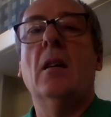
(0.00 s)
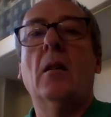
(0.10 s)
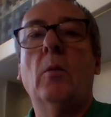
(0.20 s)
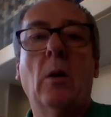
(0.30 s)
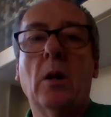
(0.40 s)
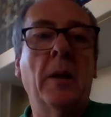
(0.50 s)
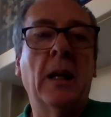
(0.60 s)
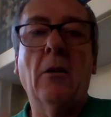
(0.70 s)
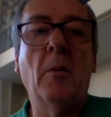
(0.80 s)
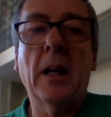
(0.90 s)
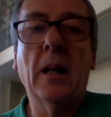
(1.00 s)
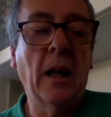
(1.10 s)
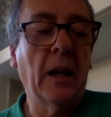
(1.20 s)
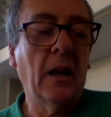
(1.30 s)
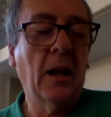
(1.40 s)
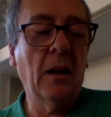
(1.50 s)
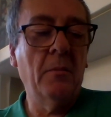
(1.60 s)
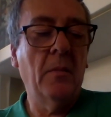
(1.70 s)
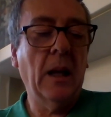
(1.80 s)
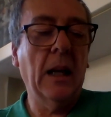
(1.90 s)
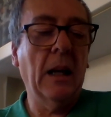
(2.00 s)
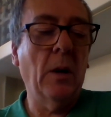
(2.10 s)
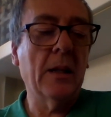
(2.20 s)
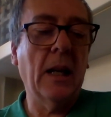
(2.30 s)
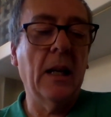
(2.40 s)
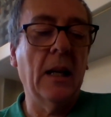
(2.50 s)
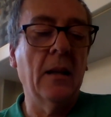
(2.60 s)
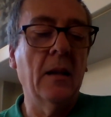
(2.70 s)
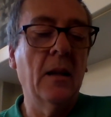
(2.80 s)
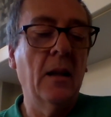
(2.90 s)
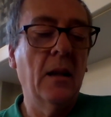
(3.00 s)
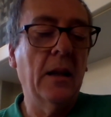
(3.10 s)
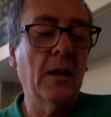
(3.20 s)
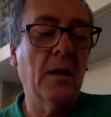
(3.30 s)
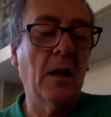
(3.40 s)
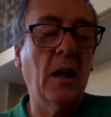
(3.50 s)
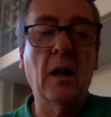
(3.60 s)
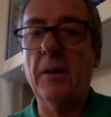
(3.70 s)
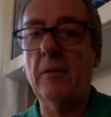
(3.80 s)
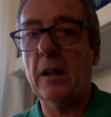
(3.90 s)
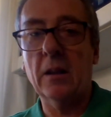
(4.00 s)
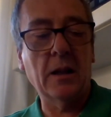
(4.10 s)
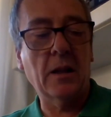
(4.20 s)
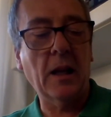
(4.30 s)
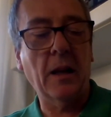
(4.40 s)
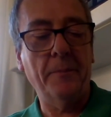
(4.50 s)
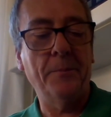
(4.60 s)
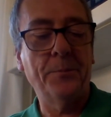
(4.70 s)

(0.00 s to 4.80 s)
welcome in Arabic, like ahlan wa sahlan, let's see if it recognises that.